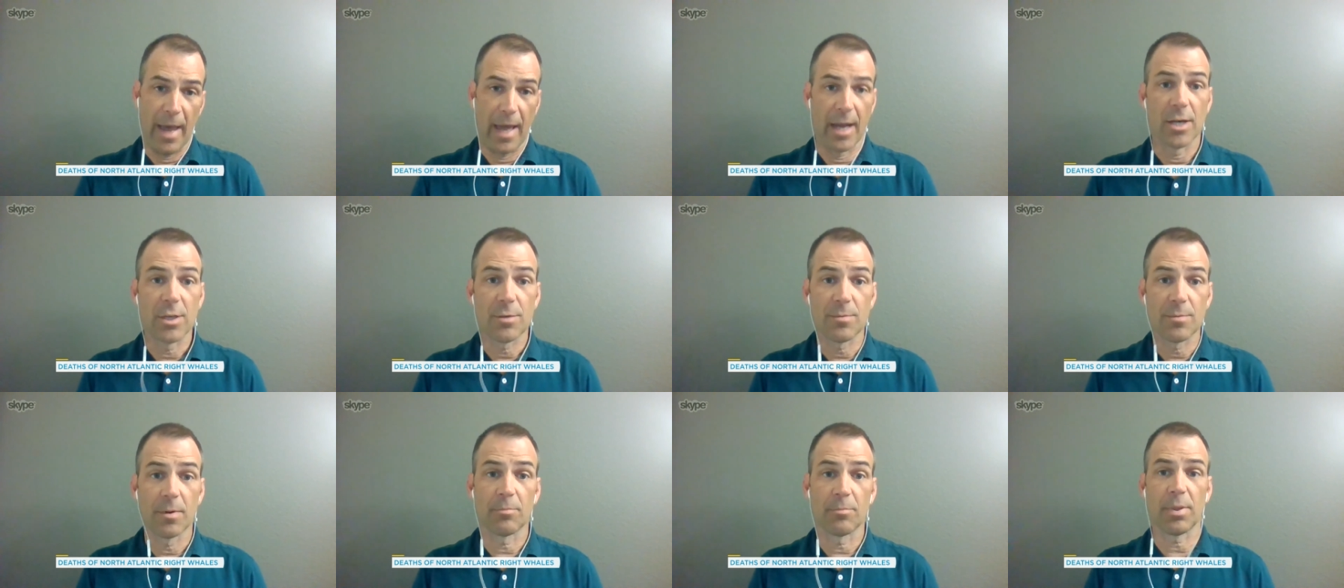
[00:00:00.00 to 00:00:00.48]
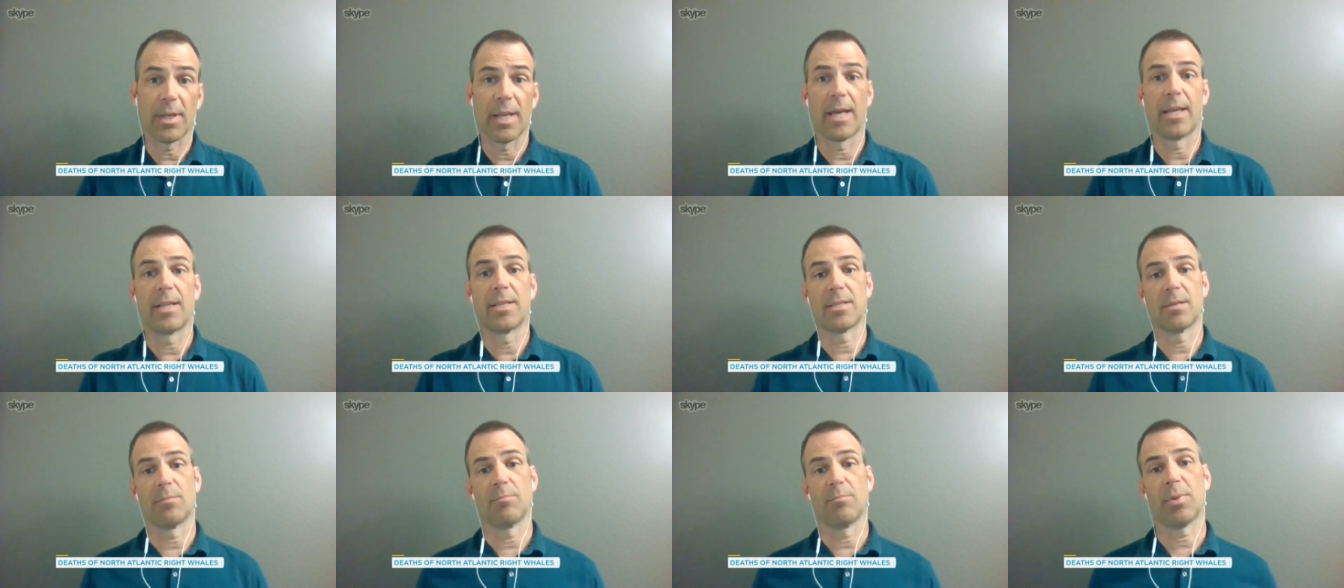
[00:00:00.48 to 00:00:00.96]
management
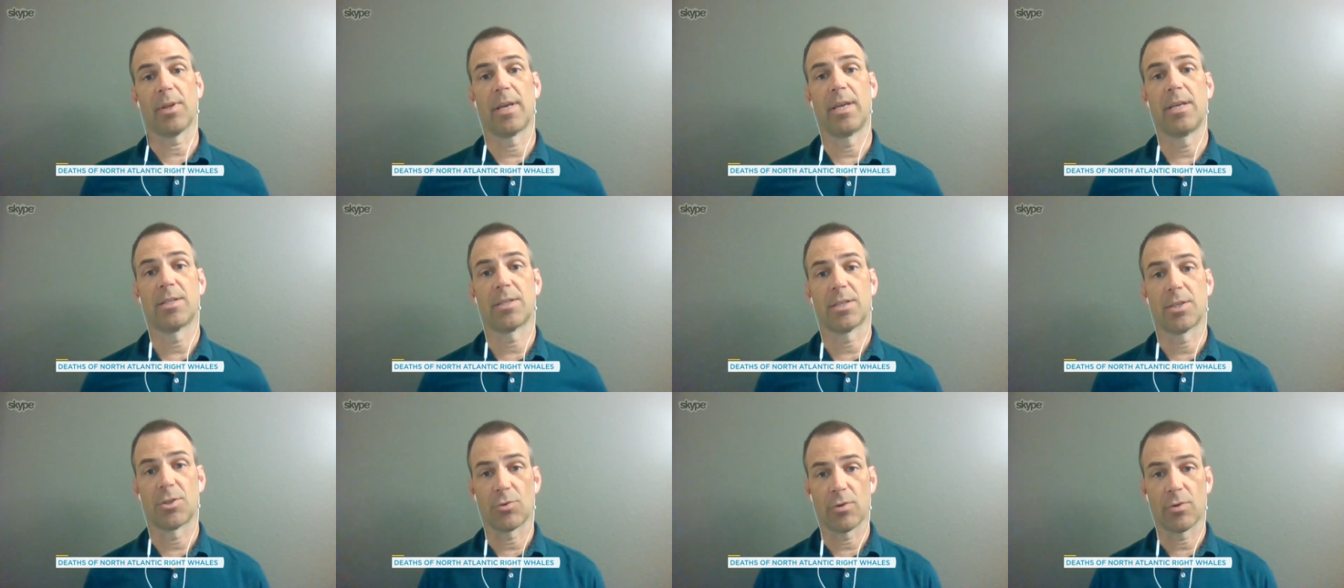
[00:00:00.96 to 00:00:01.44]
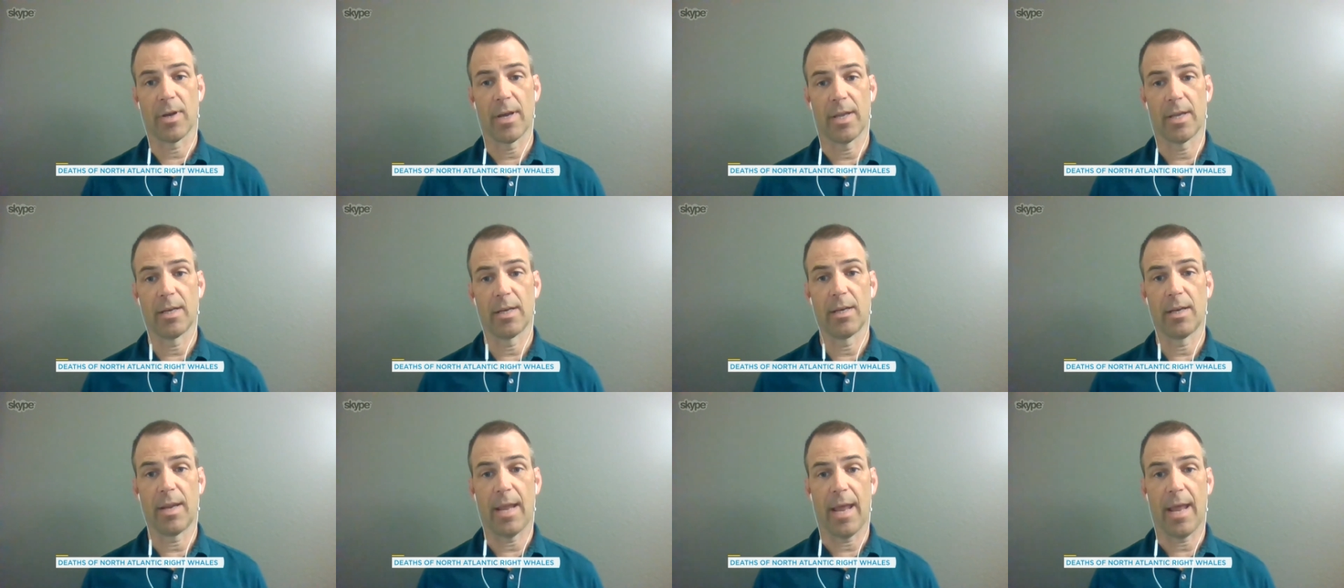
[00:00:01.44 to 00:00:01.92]
plans in place to try
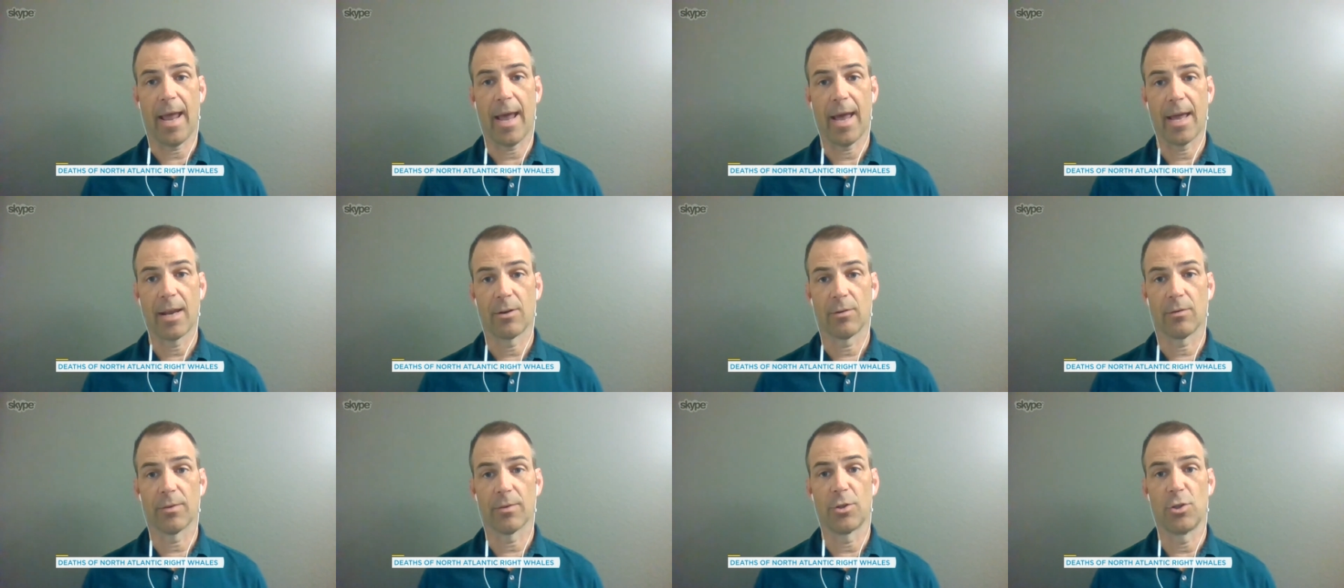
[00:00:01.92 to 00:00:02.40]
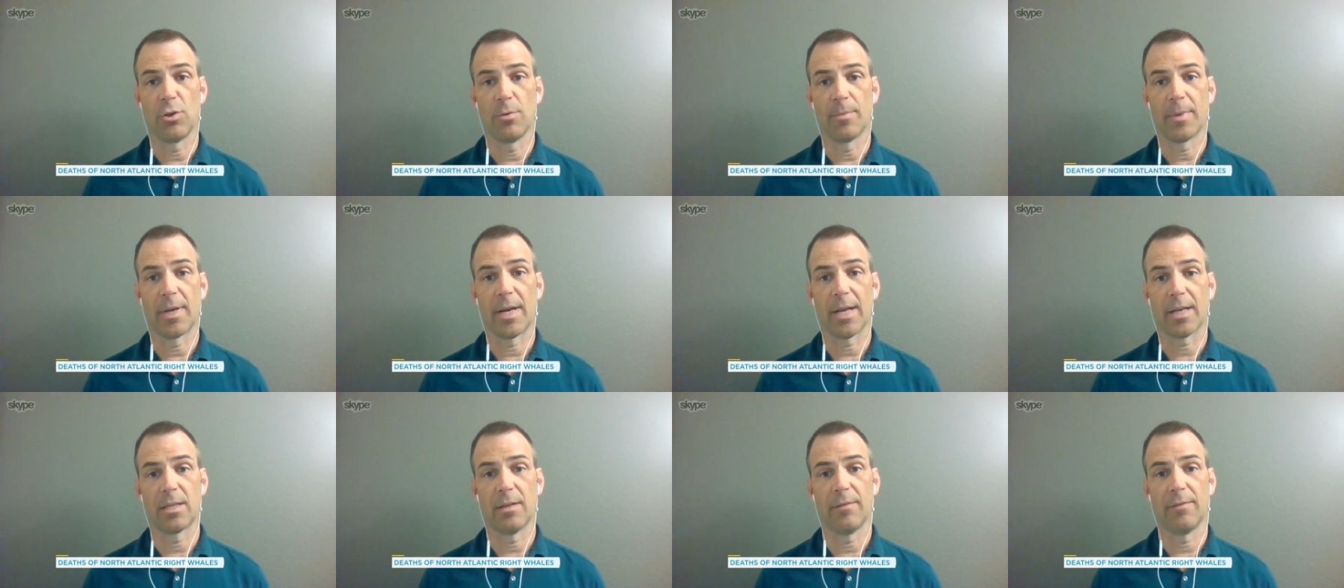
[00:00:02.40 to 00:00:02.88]
and handle the
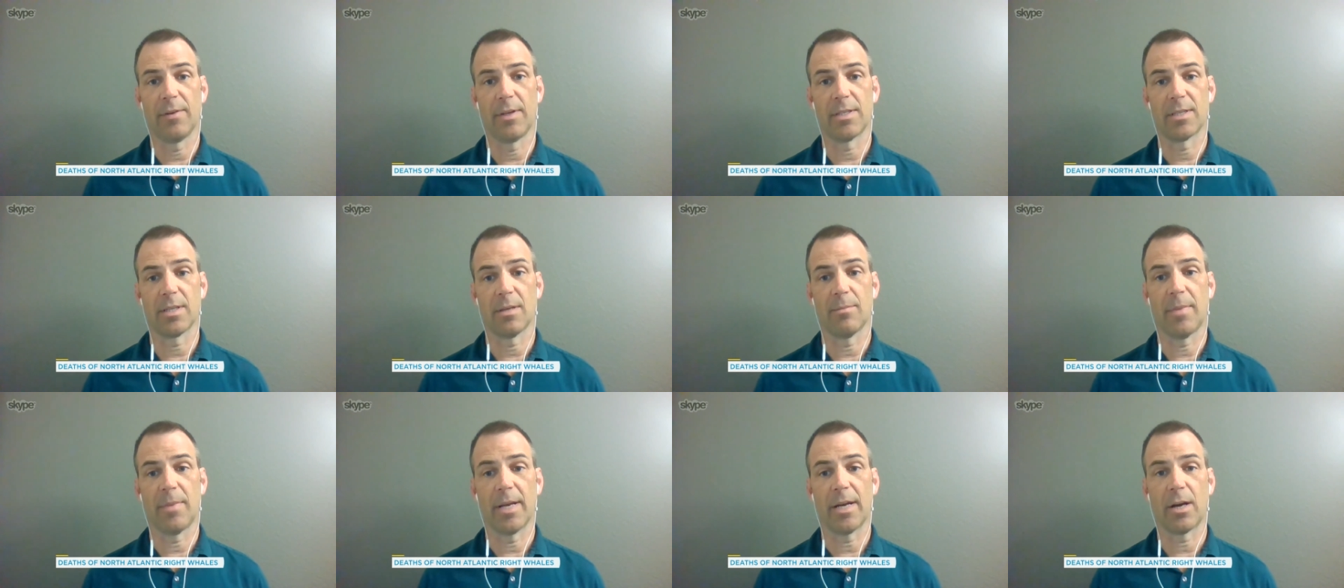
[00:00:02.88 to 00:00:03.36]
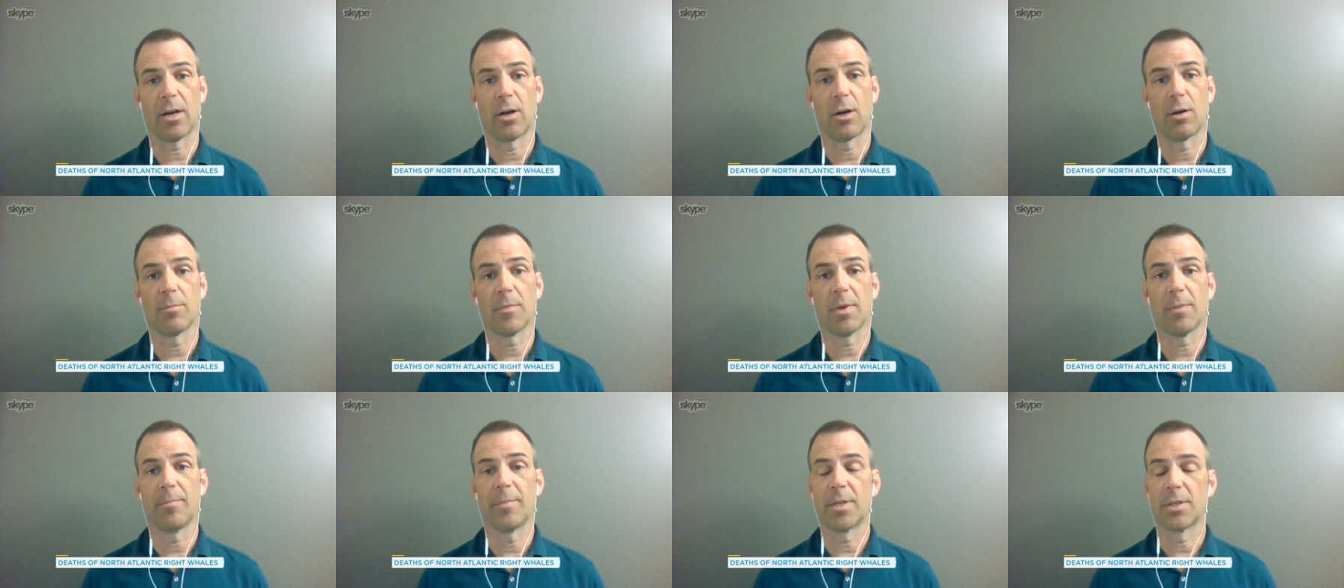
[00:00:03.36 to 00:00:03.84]
human activities that might
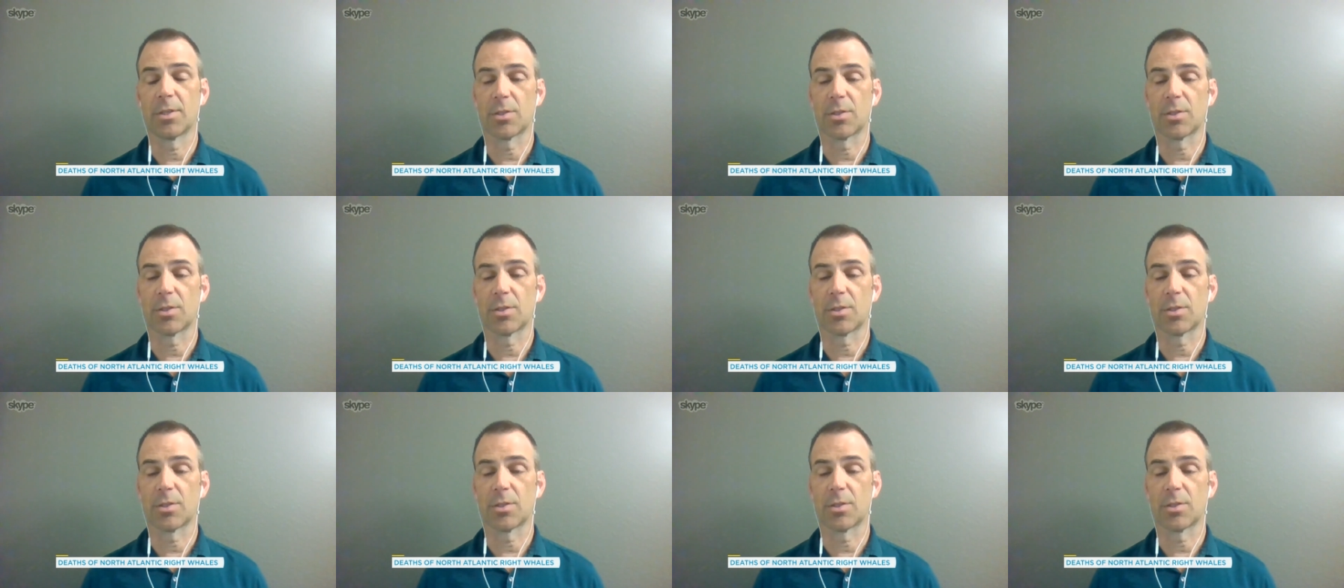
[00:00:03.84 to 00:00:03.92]
harm them,